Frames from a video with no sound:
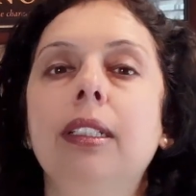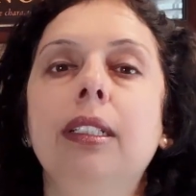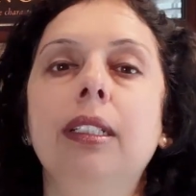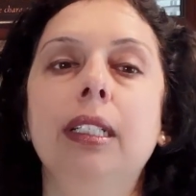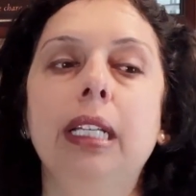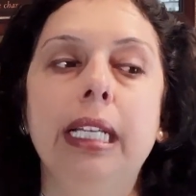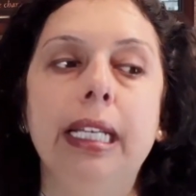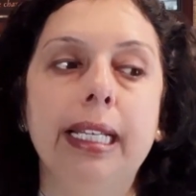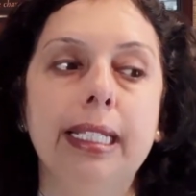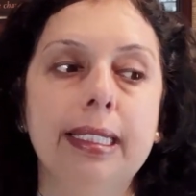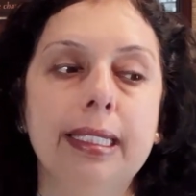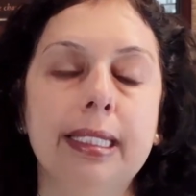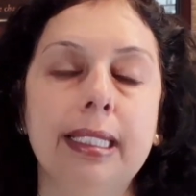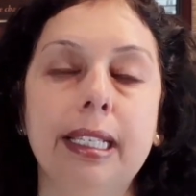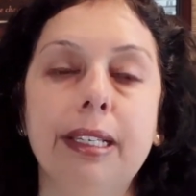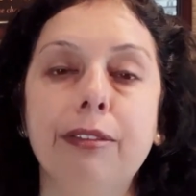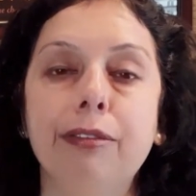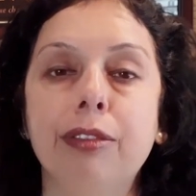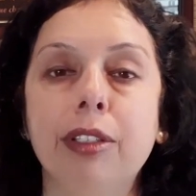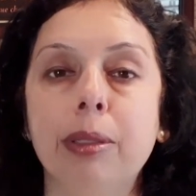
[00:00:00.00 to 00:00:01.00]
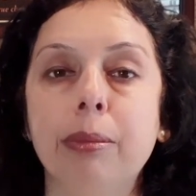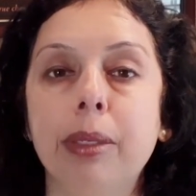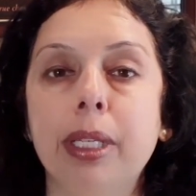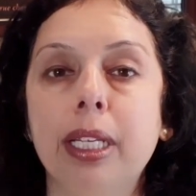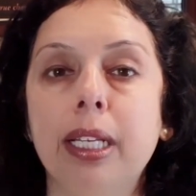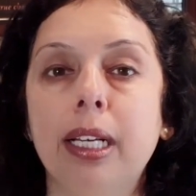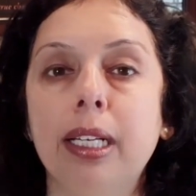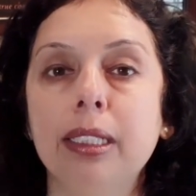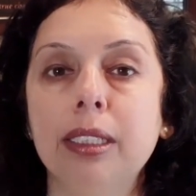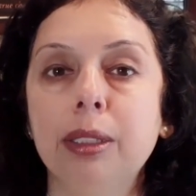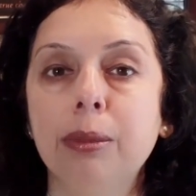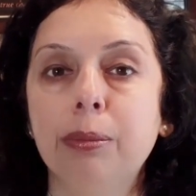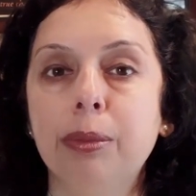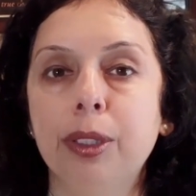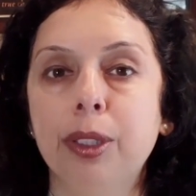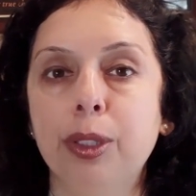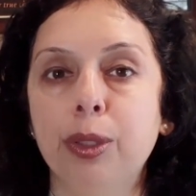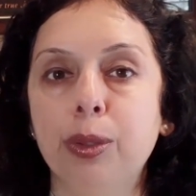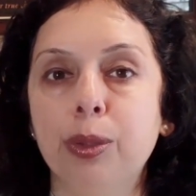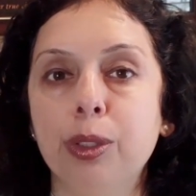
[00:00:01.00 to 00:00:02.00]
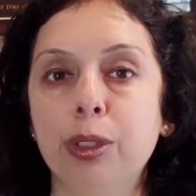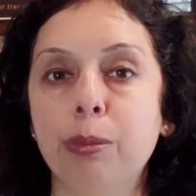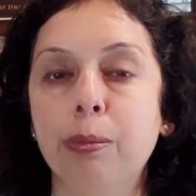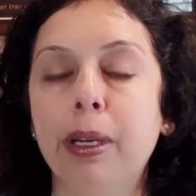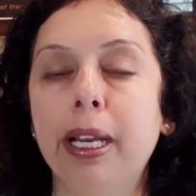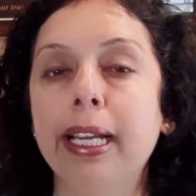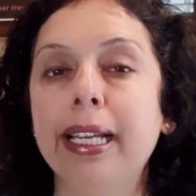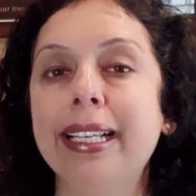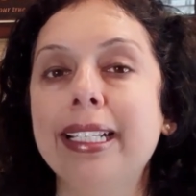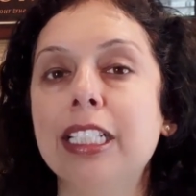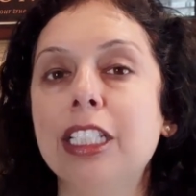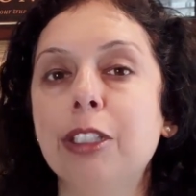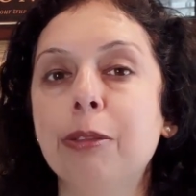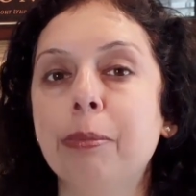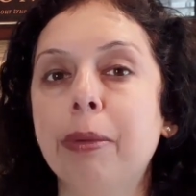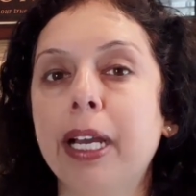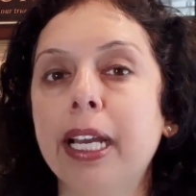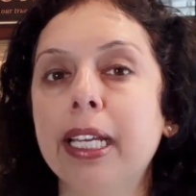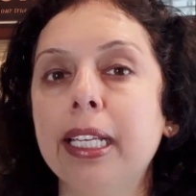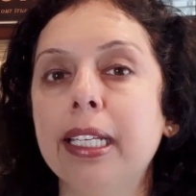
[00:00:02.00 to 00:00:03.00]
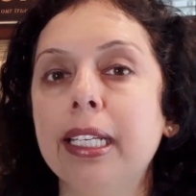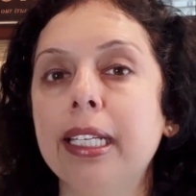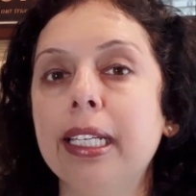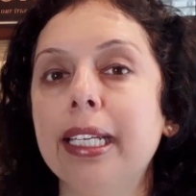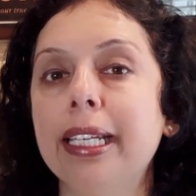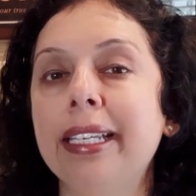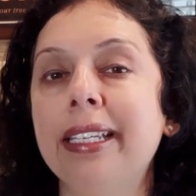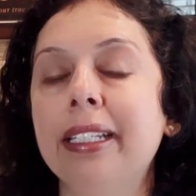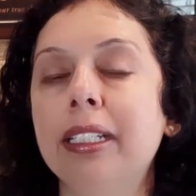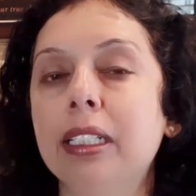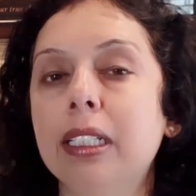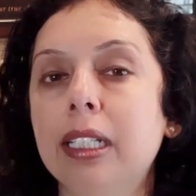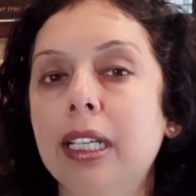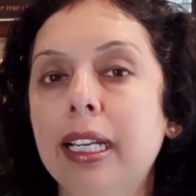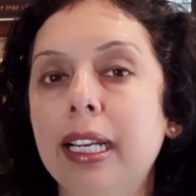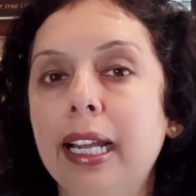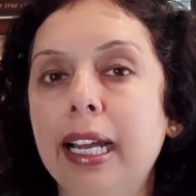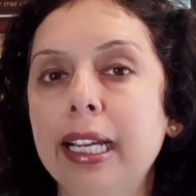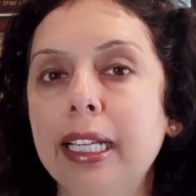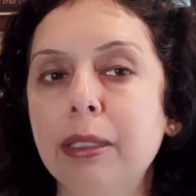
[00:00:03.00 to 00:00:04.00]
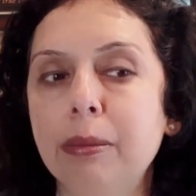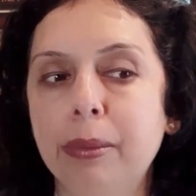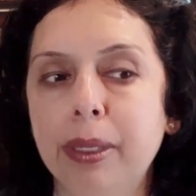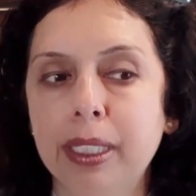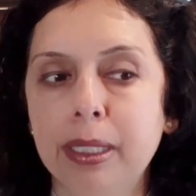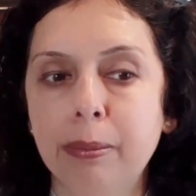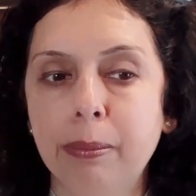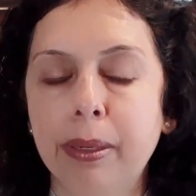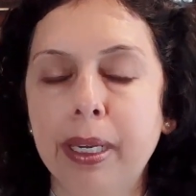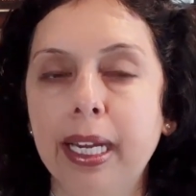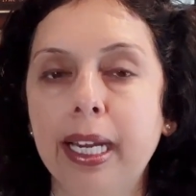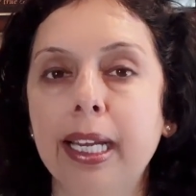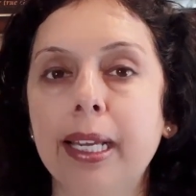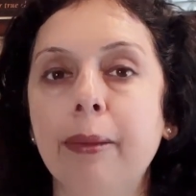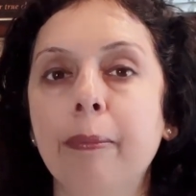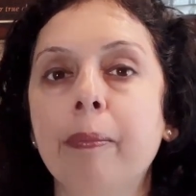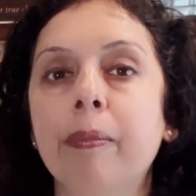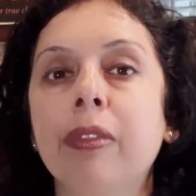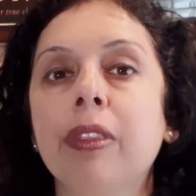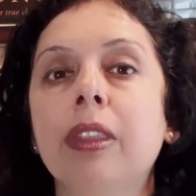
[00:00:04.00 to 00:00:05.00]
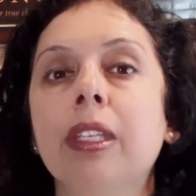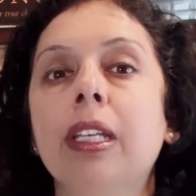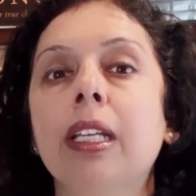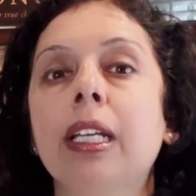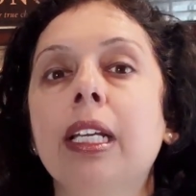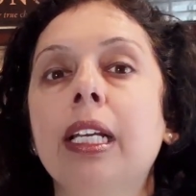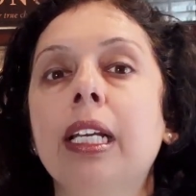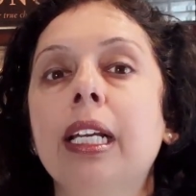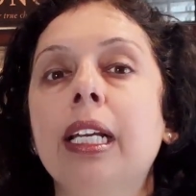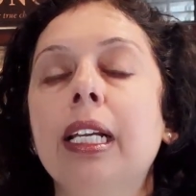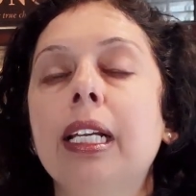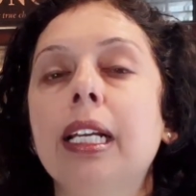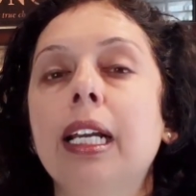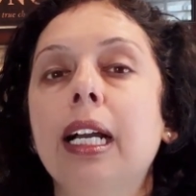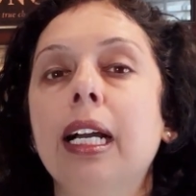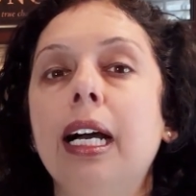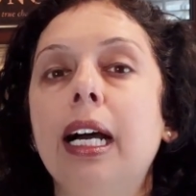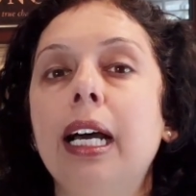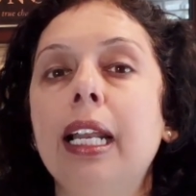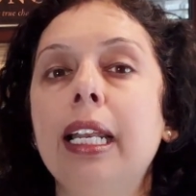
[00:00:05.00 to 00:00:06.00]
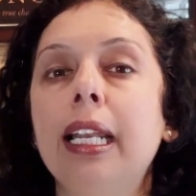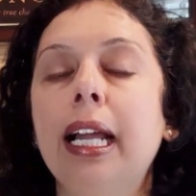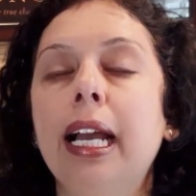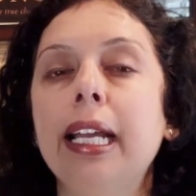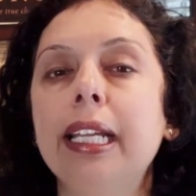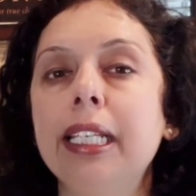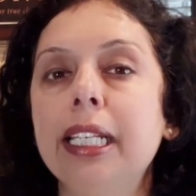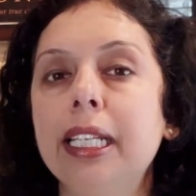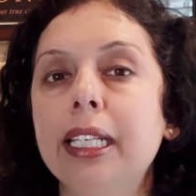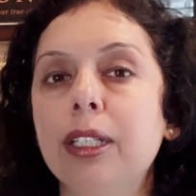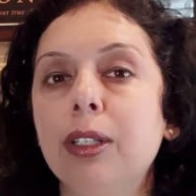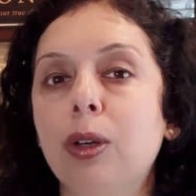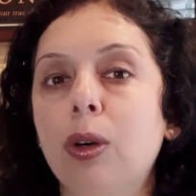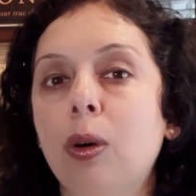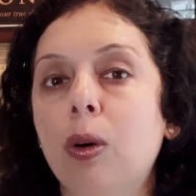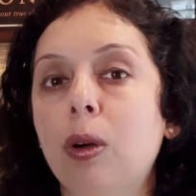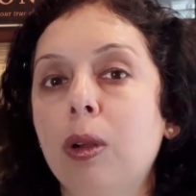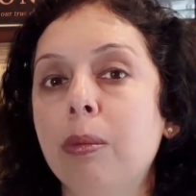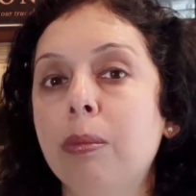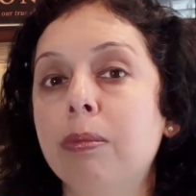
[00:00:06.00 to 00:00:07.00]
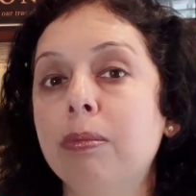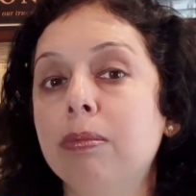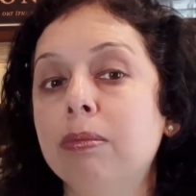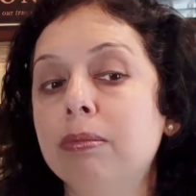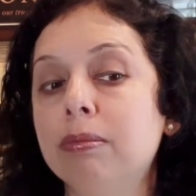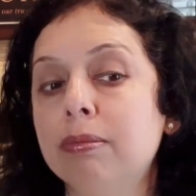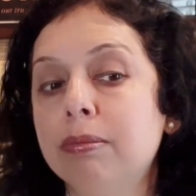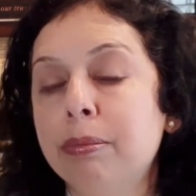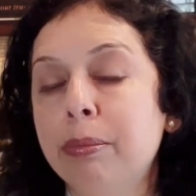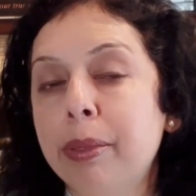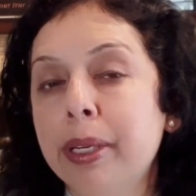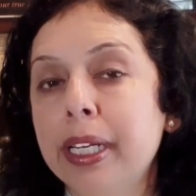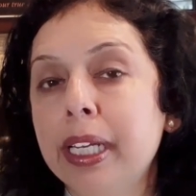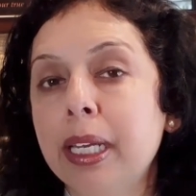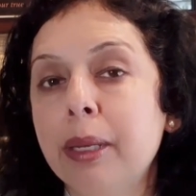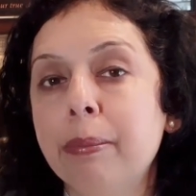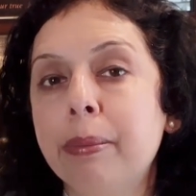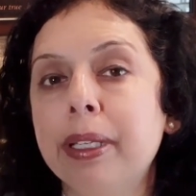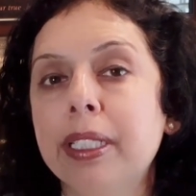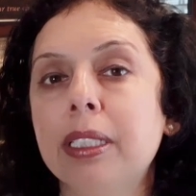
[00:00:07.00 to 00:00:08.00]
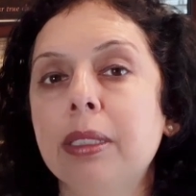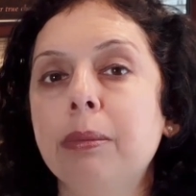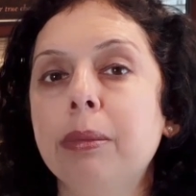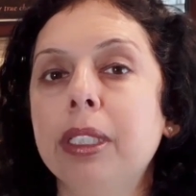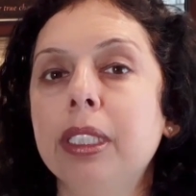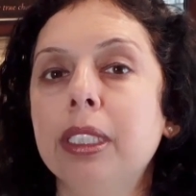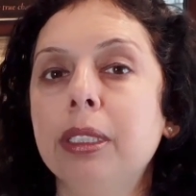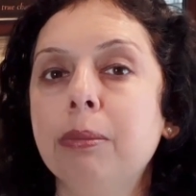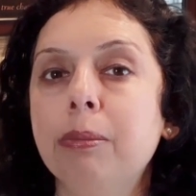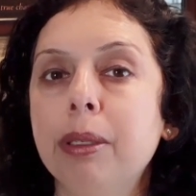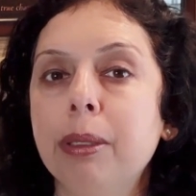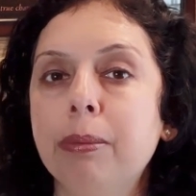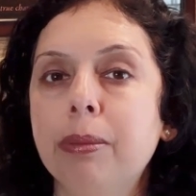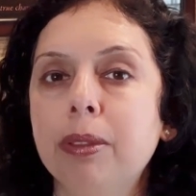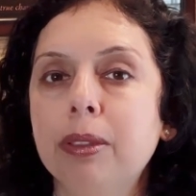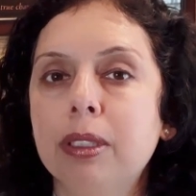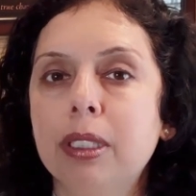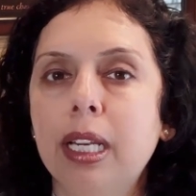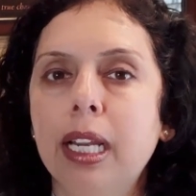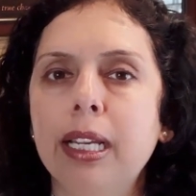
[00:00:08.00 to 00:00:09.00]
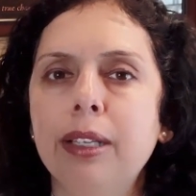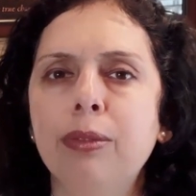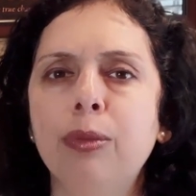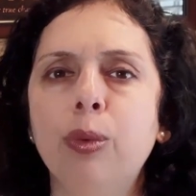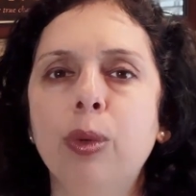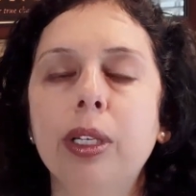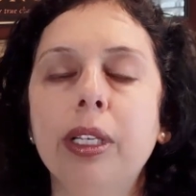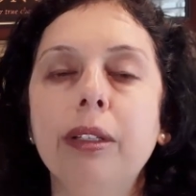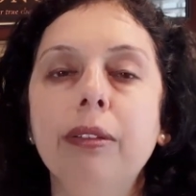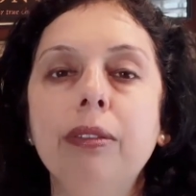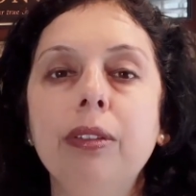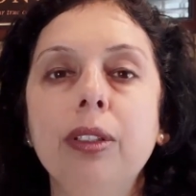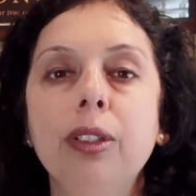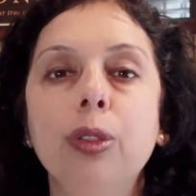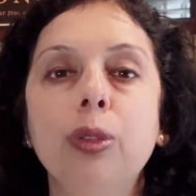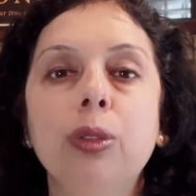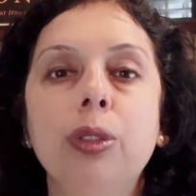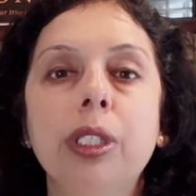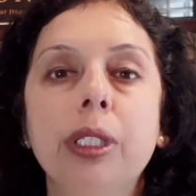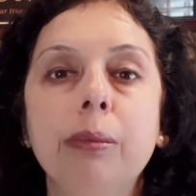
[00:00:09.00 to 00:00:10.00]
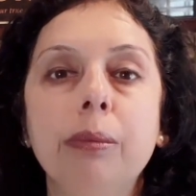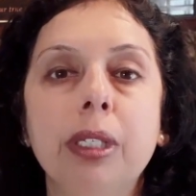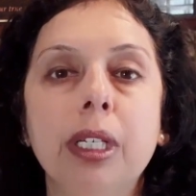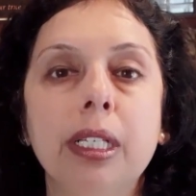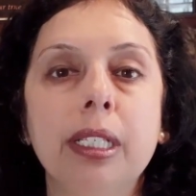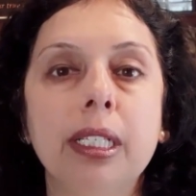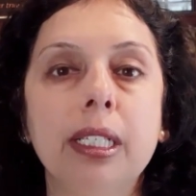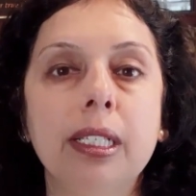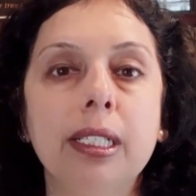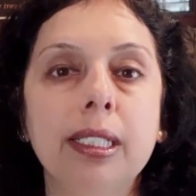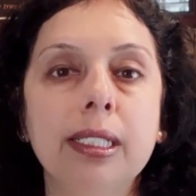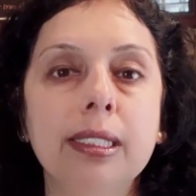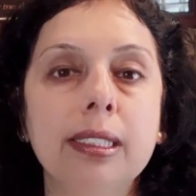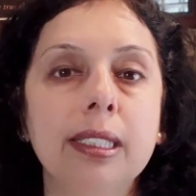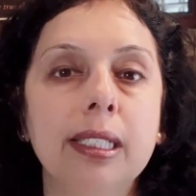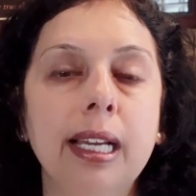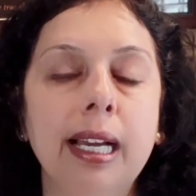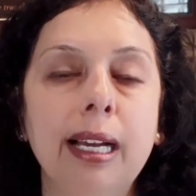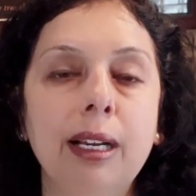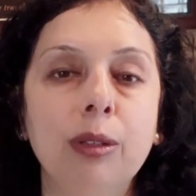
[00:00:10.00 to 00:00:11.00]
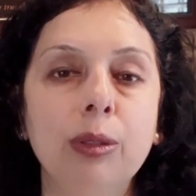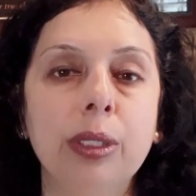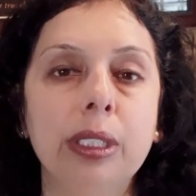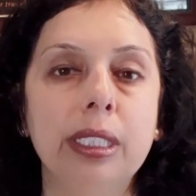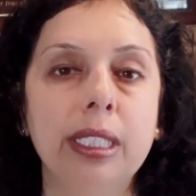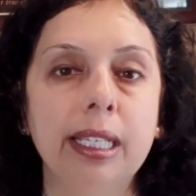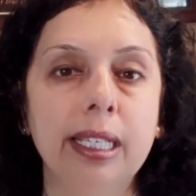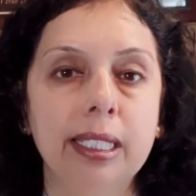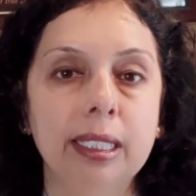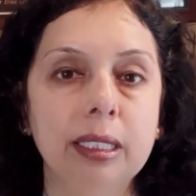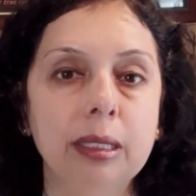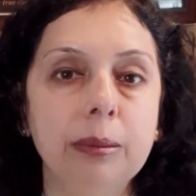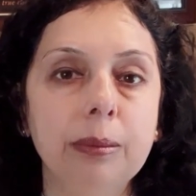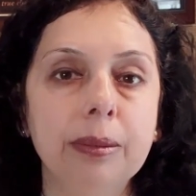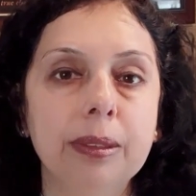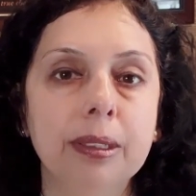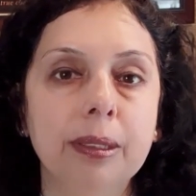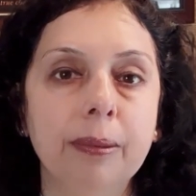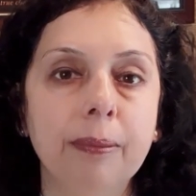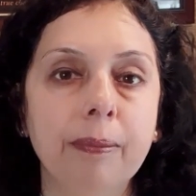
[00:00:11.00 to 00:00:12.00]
let's say, female entrepreneurs, by inspiring inner alignment, by aligning or bringing betterment in people's life. Whatever your dream career is and how it helps,